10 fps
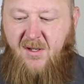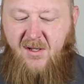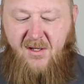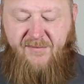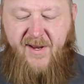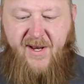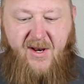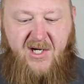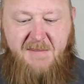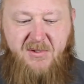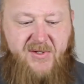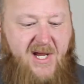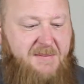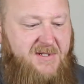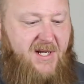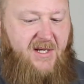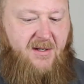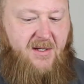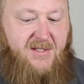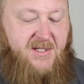I've had it out a couple times.
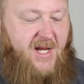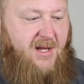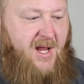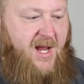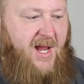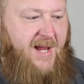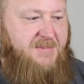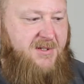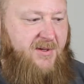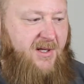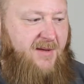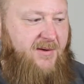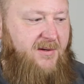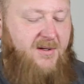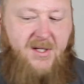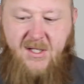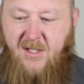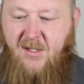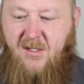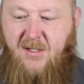I absolutely love
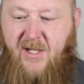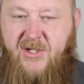it.